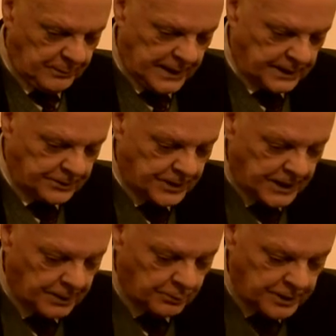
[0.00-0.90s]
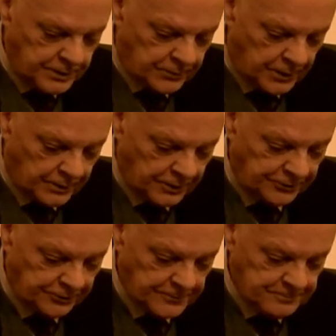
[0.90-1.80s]
McIntyre read for
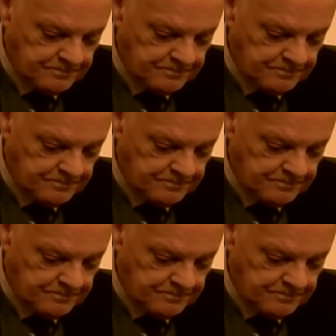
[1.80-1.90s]
us